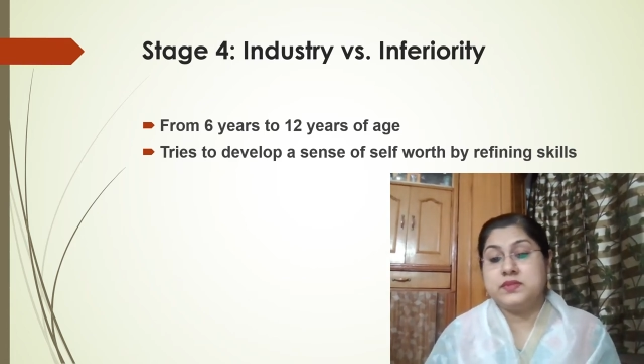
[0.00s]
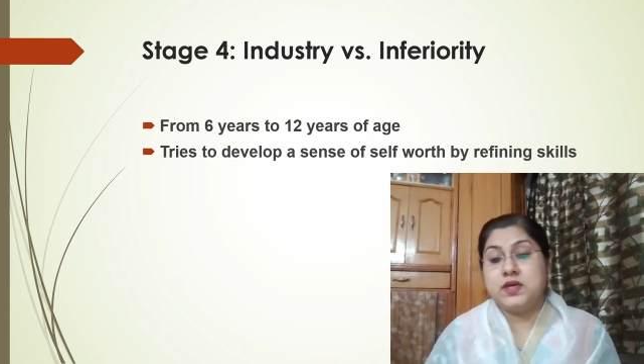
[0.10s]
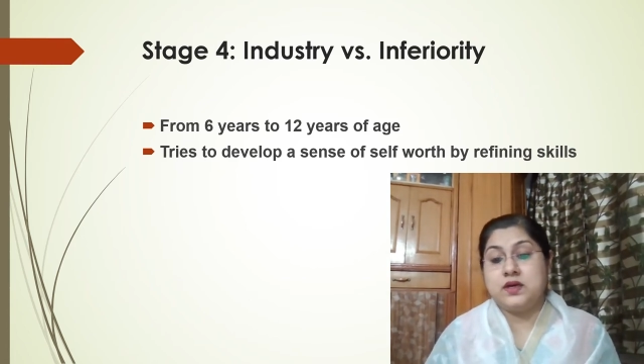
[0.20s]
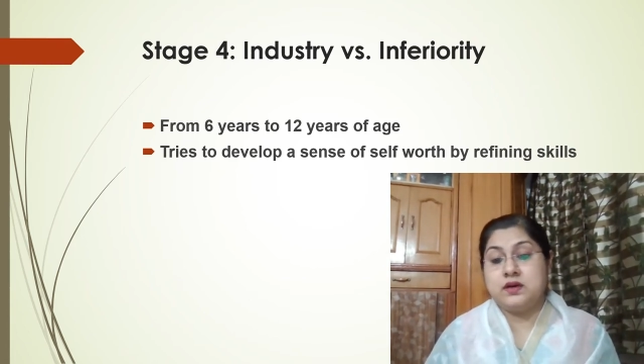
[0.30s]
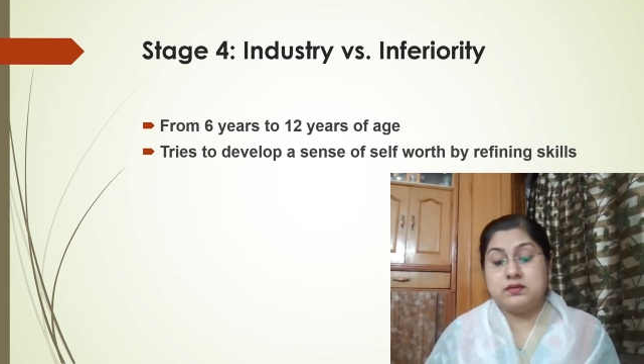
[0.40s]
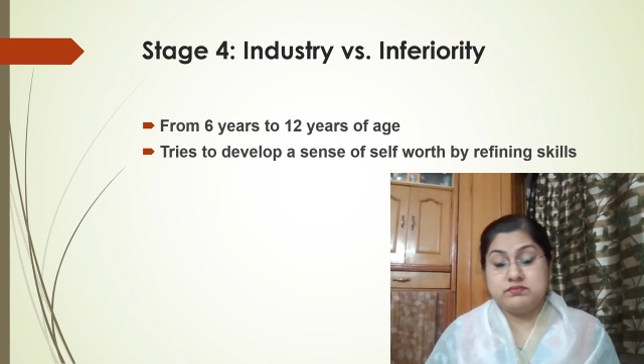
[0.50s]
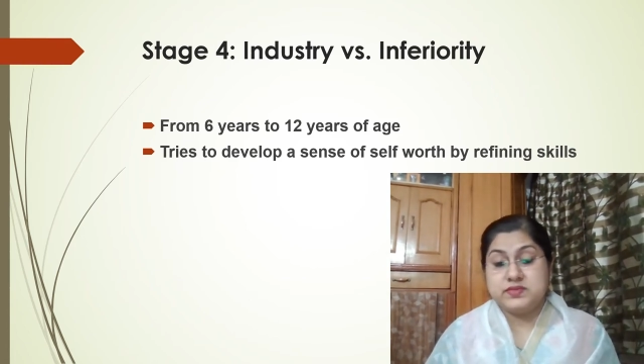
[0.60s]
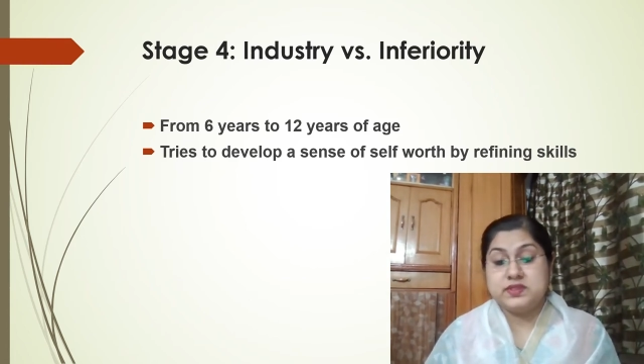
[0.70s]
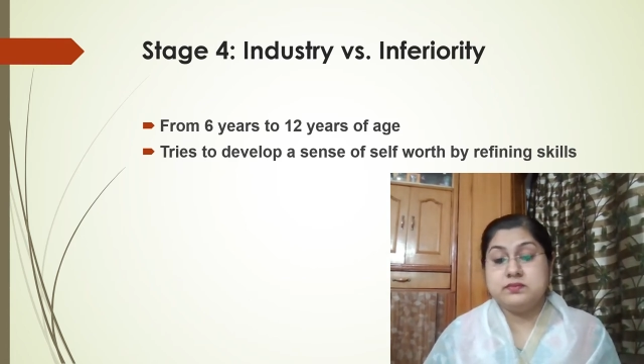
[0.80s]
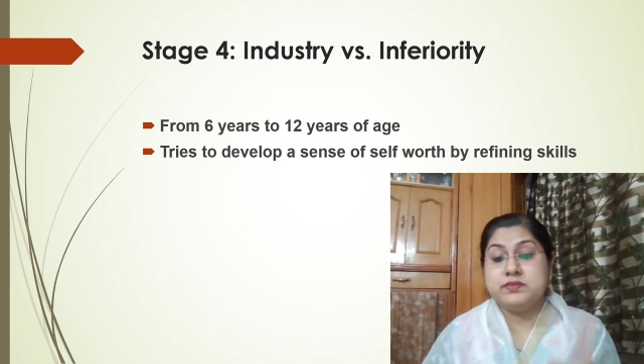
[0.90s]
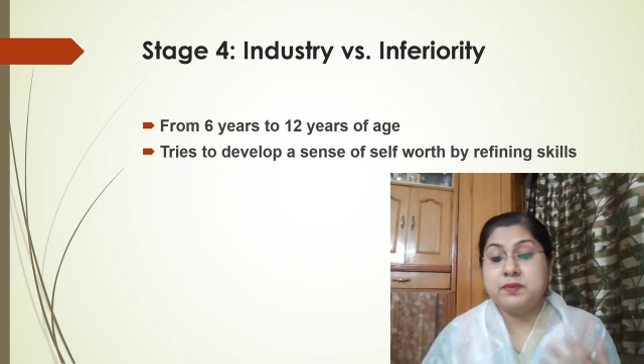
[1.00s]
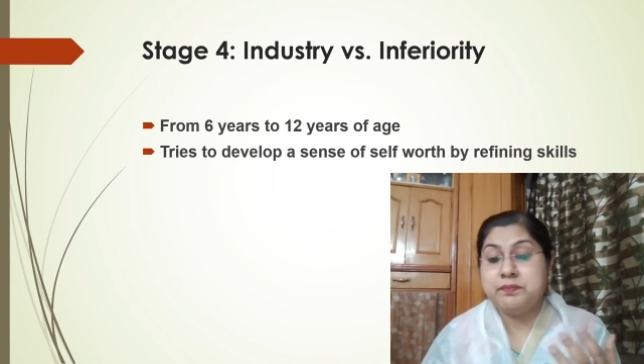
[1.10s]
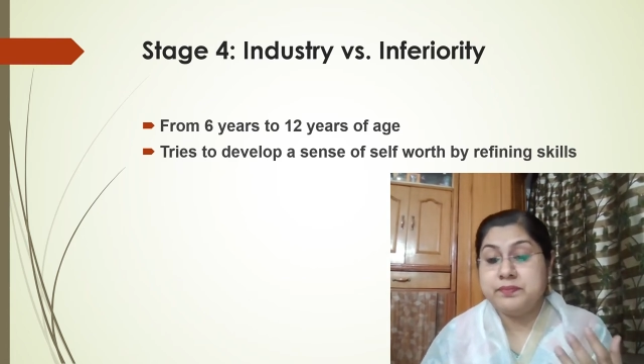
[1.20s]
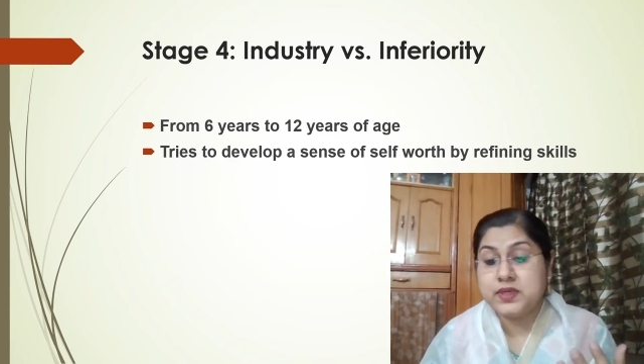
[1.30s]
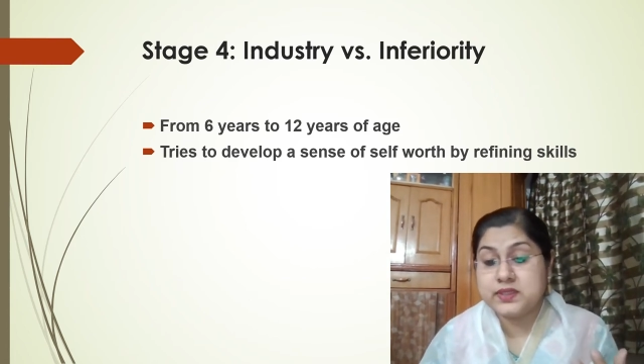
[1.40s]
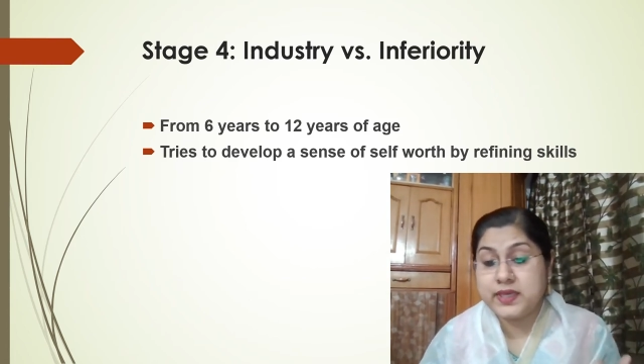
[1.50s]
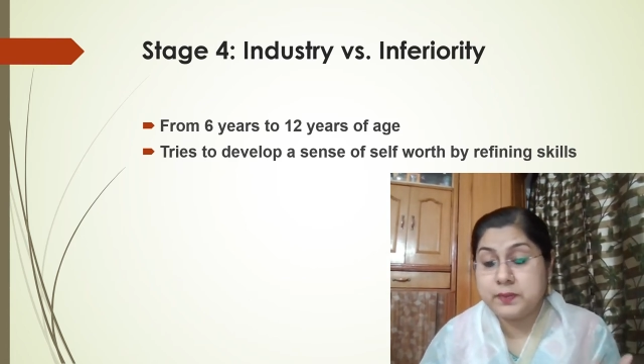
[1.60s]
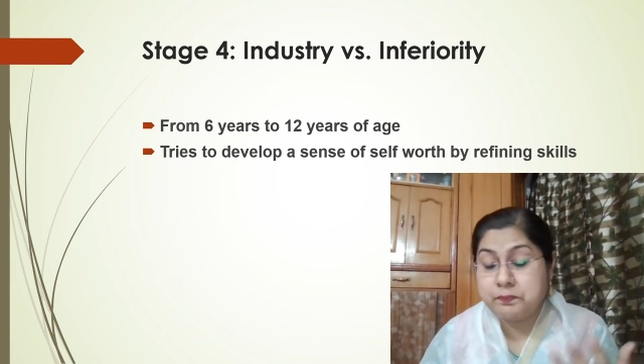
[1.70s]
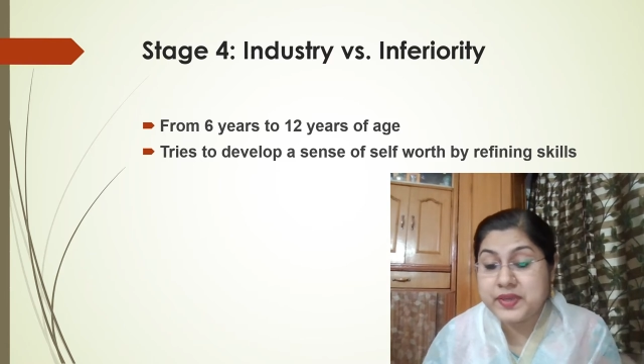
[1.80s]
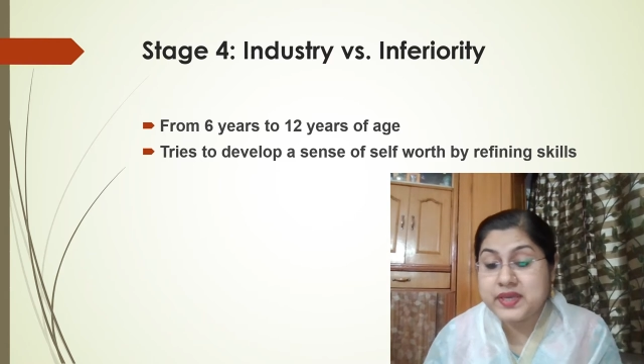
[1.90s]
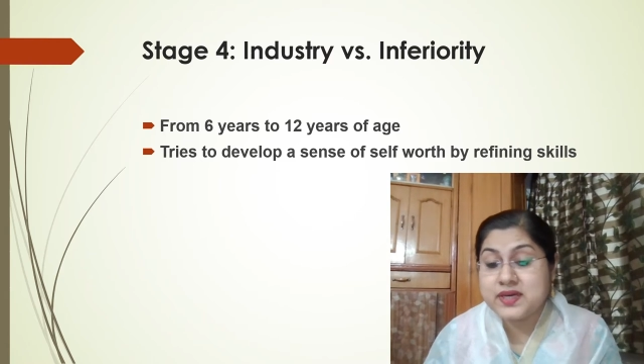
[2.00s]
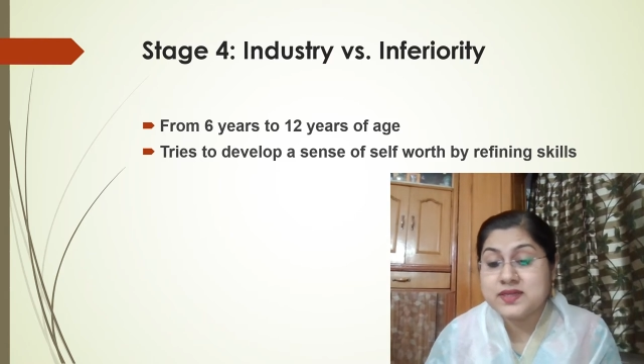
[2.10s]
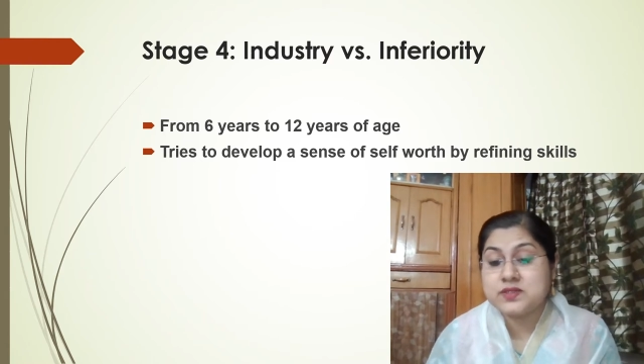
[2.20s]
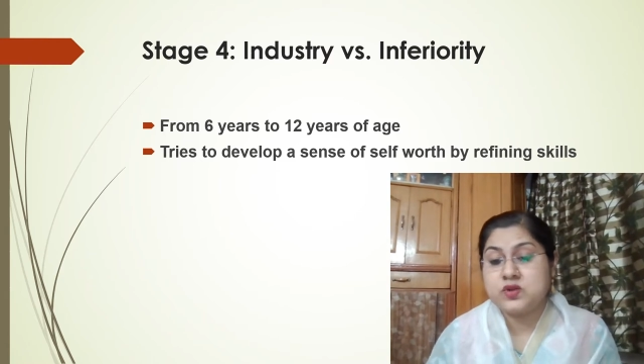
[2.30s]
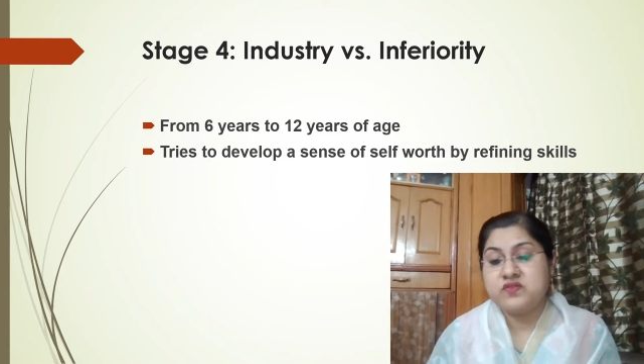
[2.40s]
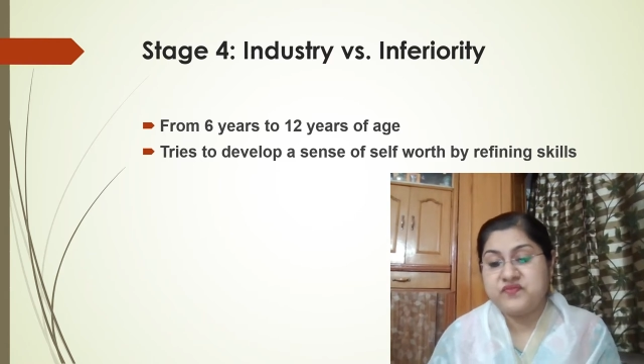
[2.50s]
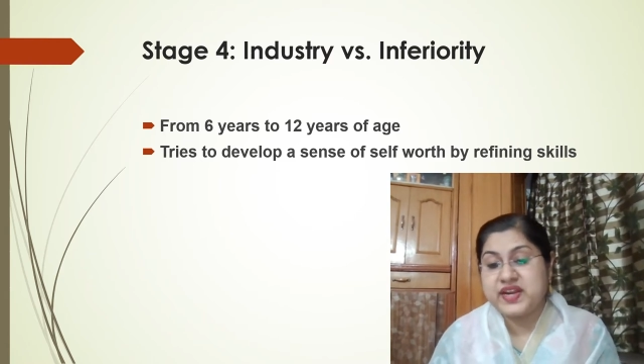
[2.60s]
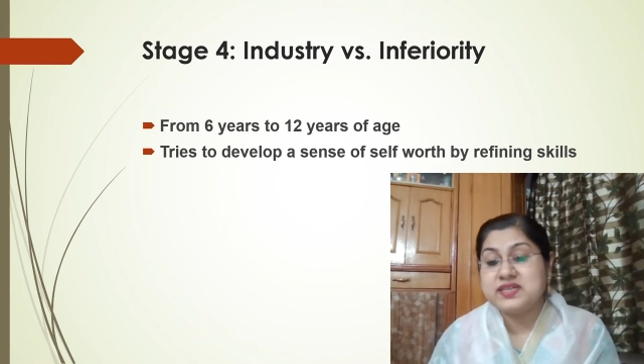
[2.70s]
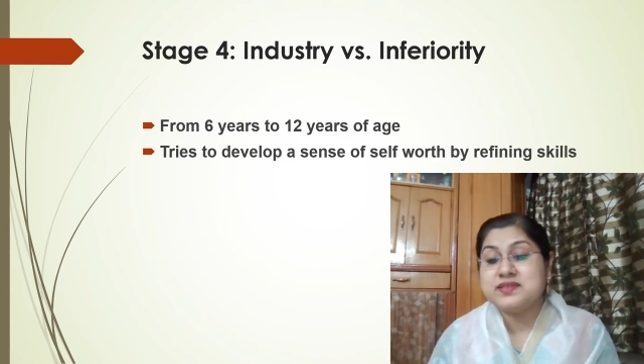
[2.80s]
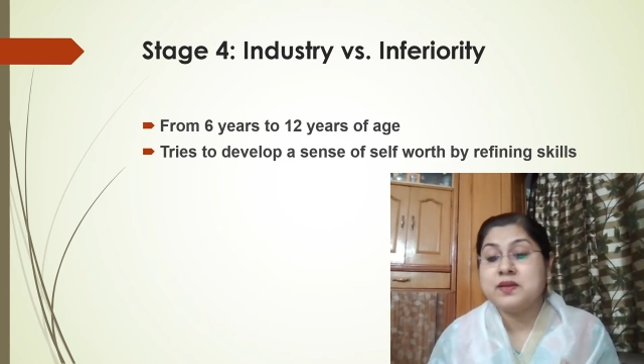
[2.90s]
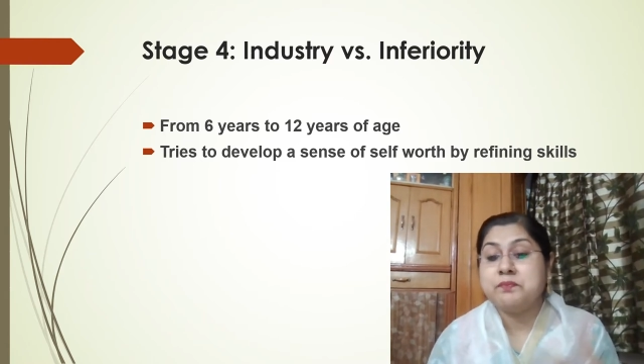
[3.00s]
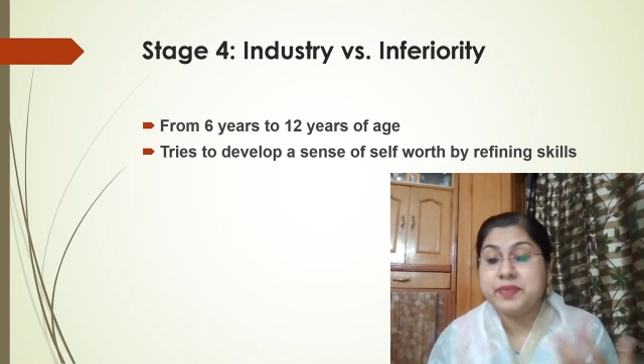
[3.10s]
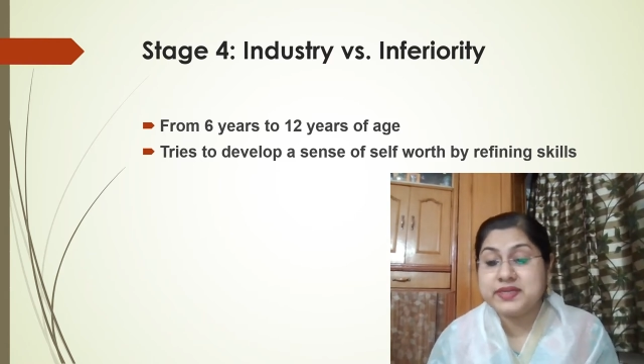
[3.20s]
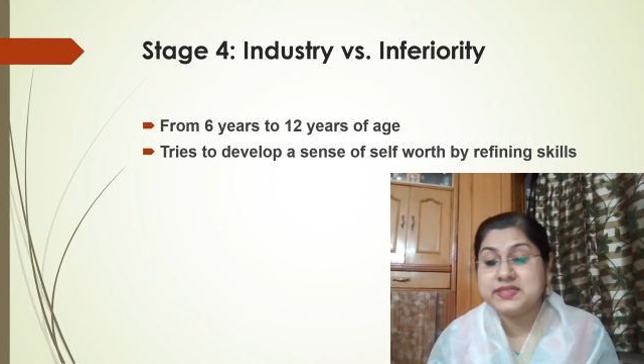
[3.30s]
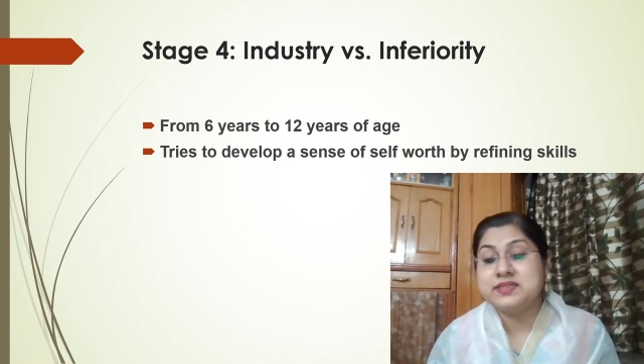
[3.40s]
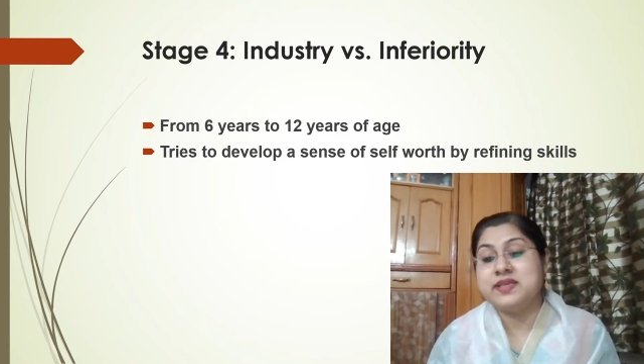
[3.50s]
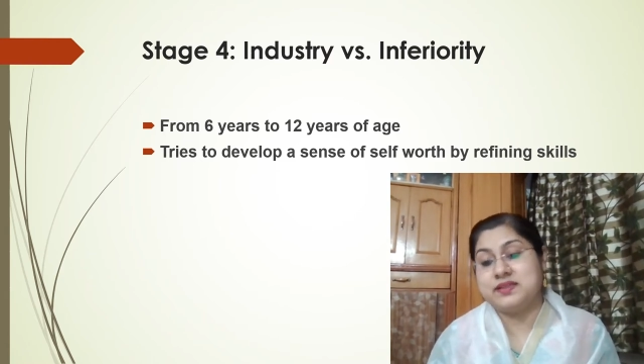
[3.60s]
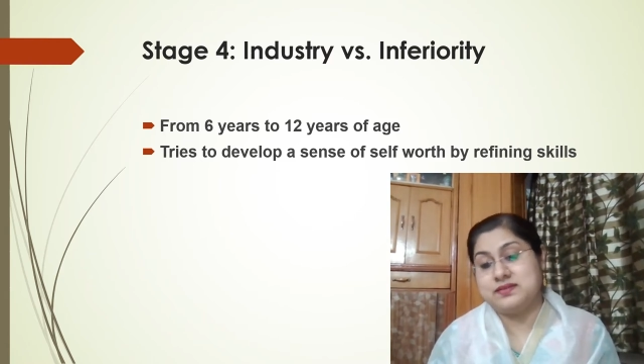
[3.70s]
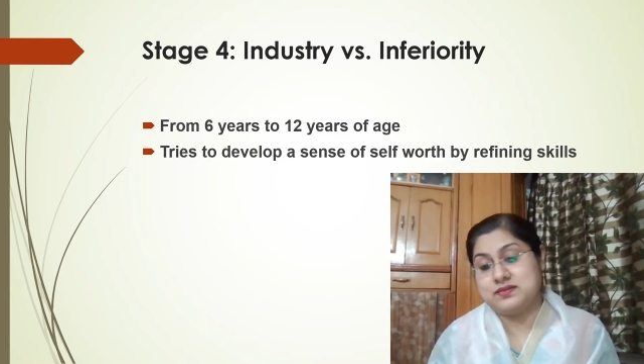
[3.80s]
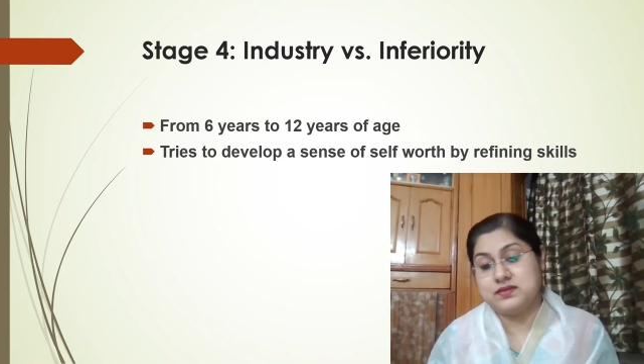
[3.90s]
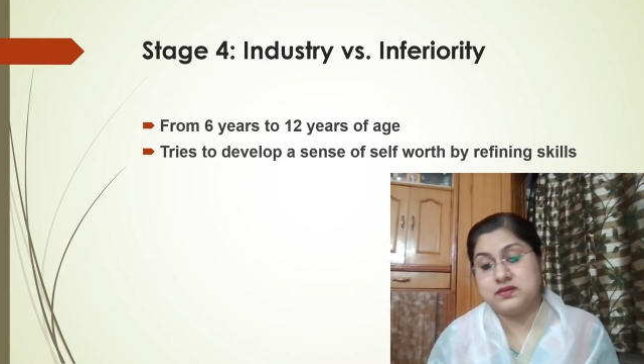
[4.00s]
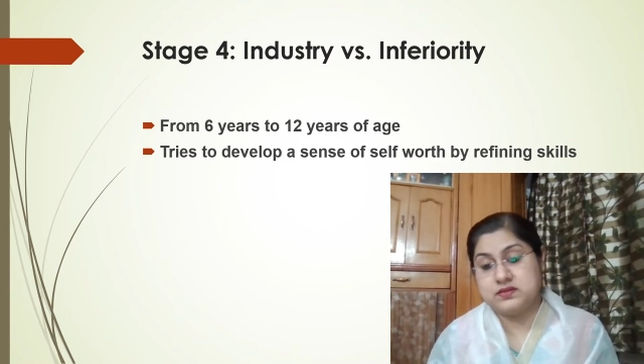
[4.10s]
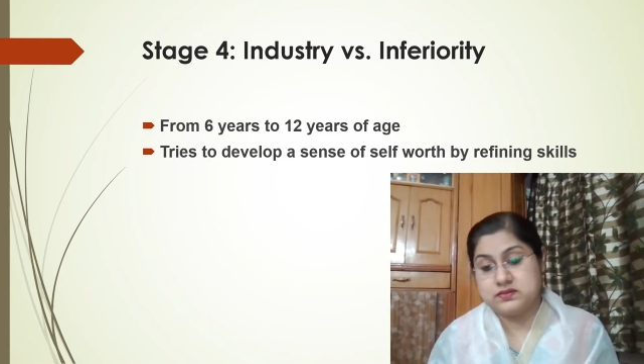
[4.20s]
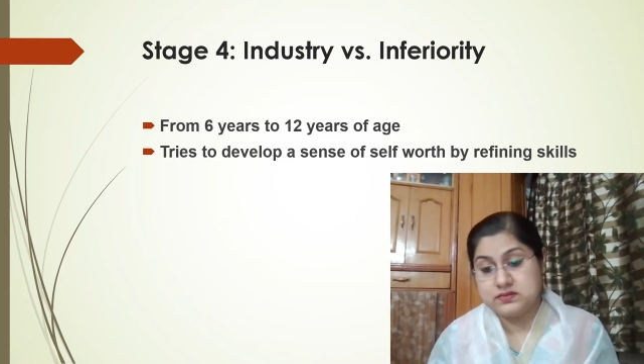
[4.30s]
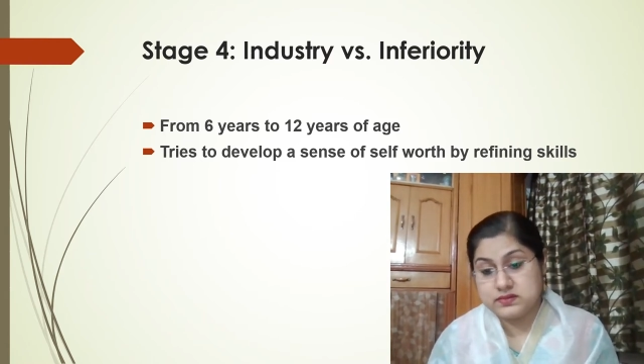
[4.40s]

uh, the, uh, their peers or friends are better than uh,